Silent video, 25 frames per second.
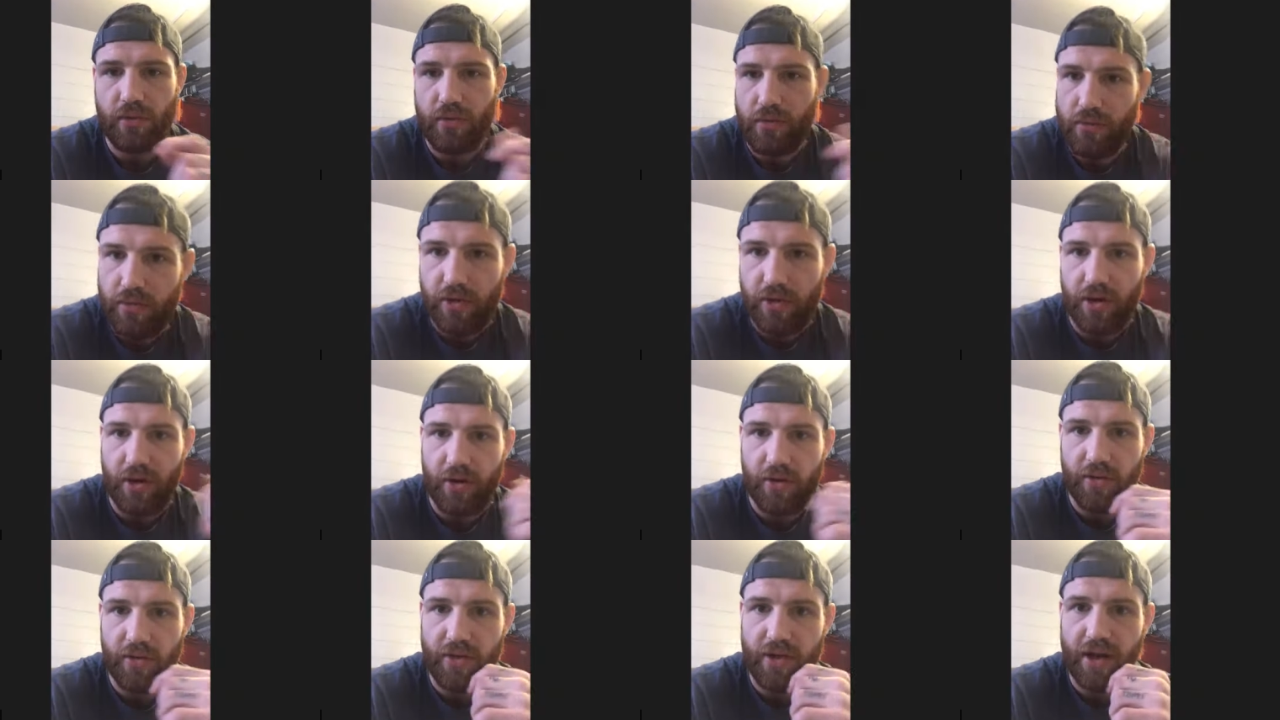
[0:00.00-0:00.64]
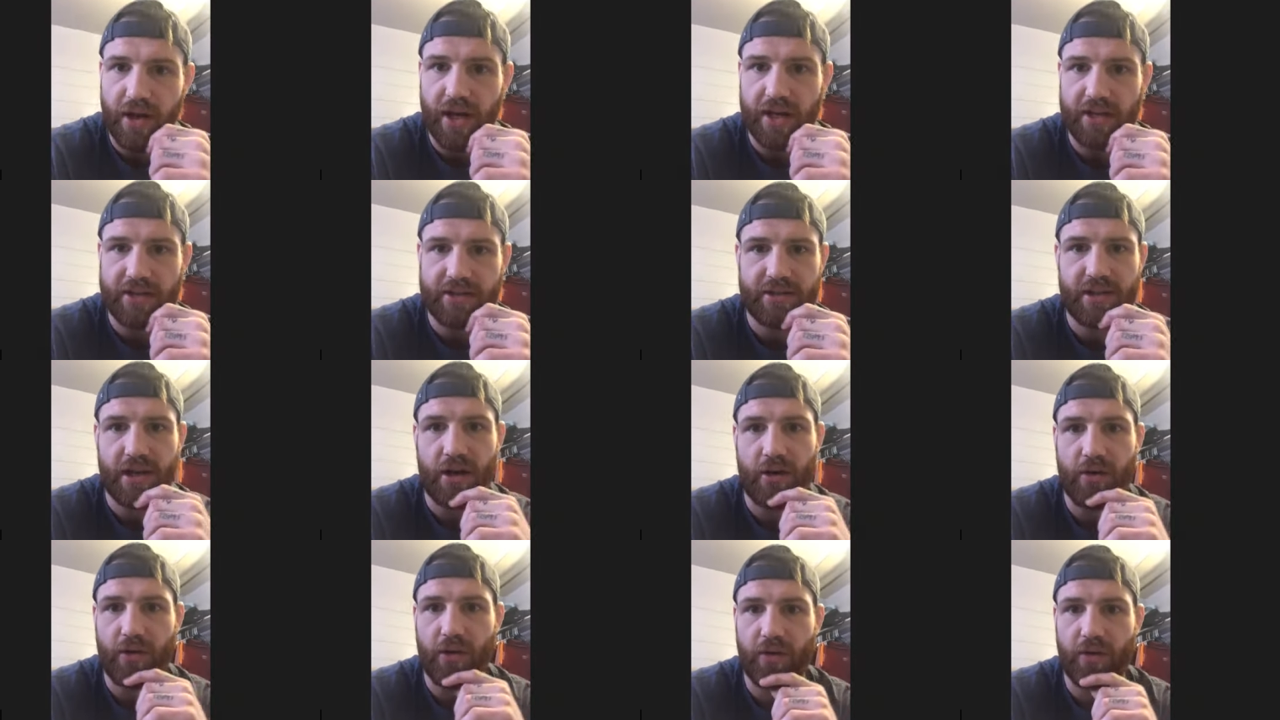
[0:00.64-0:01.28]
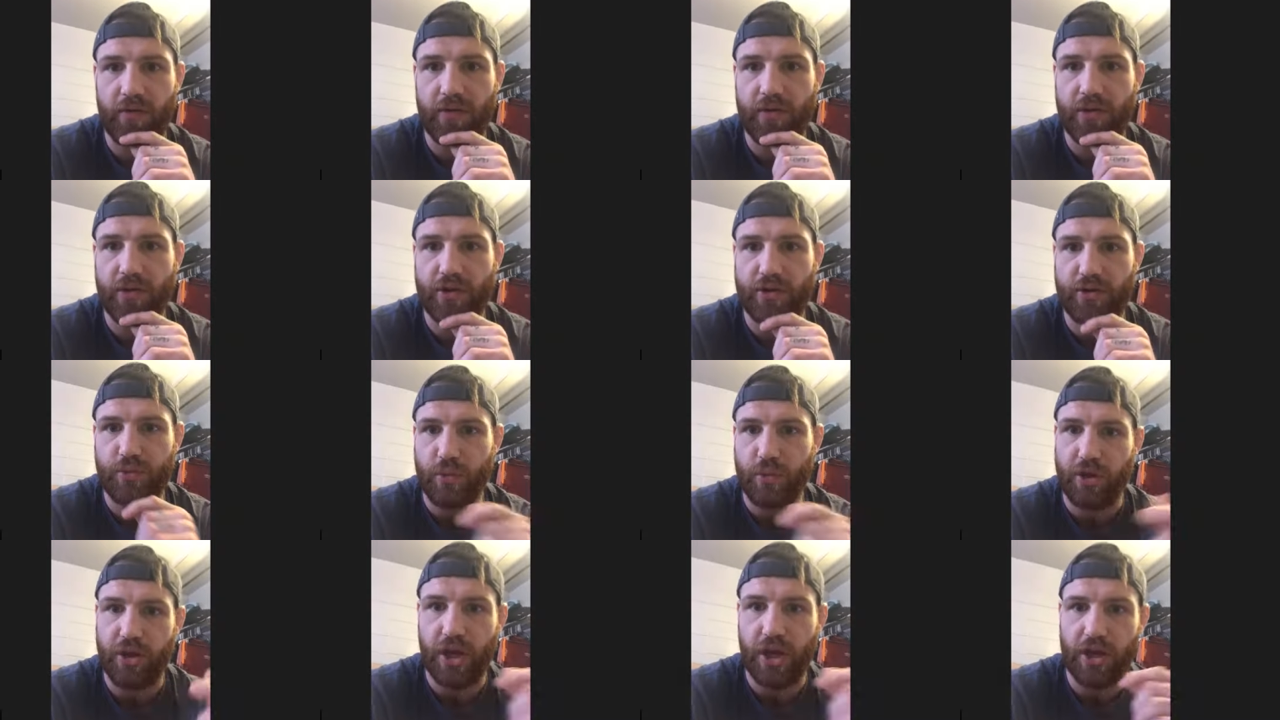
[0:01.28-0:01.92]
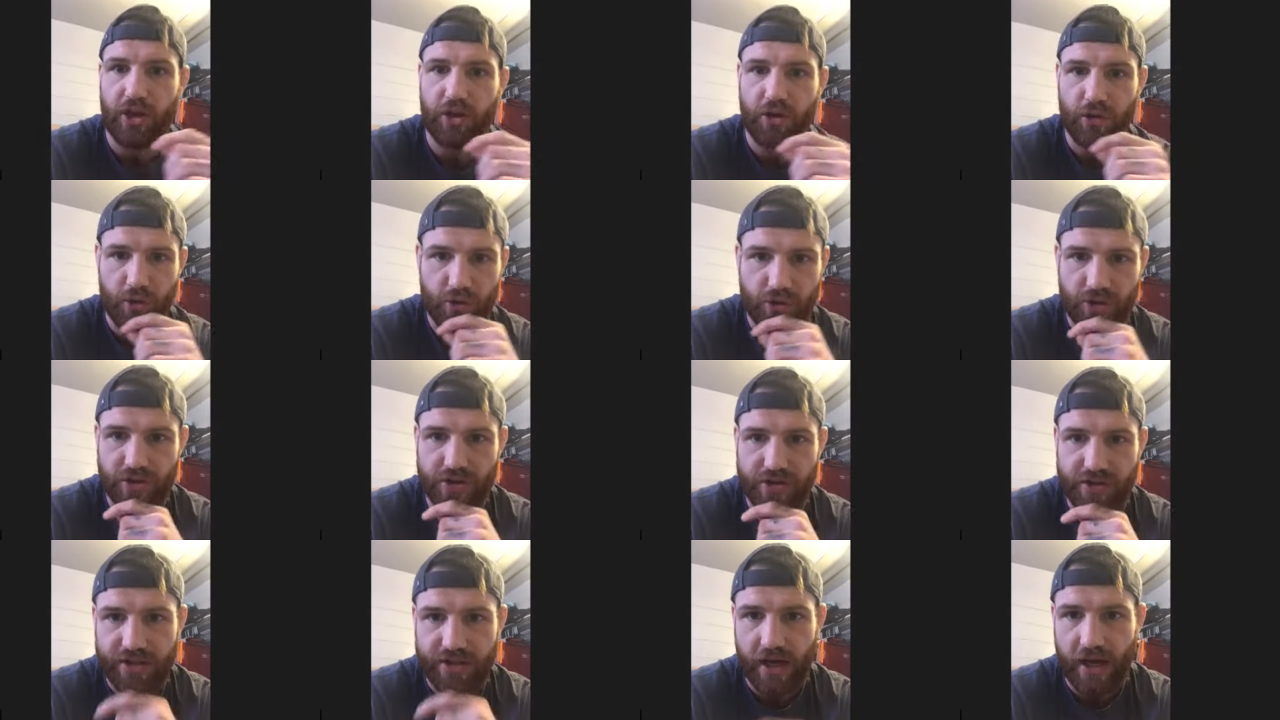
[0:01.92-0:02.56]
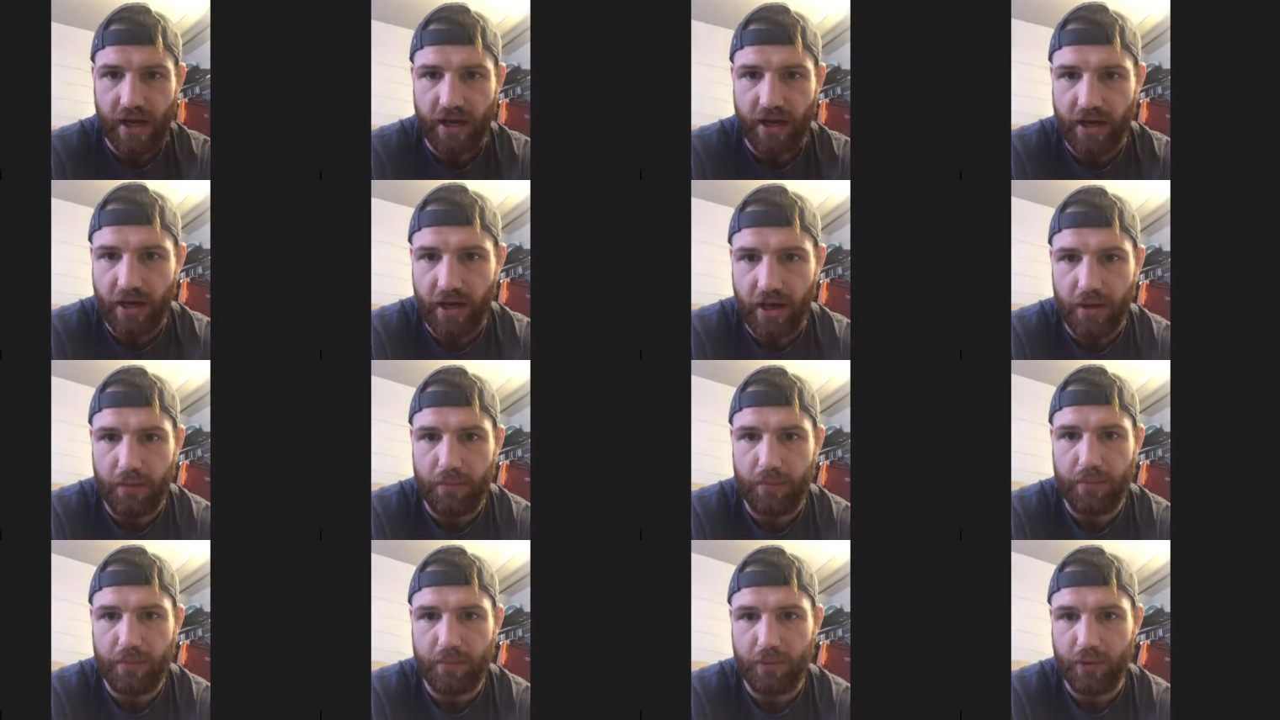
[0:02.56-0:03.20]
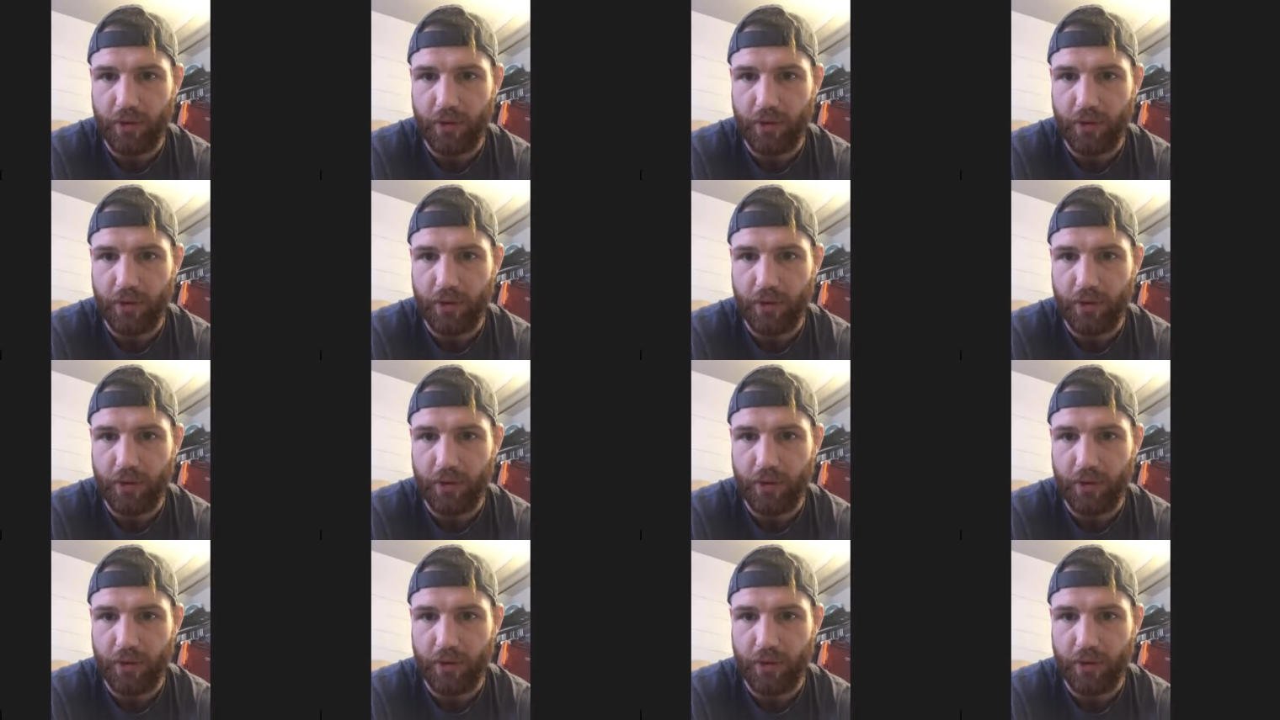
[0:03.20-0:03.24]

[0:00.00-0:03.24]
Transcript: you know, in the next town over this weekend, you should sign up.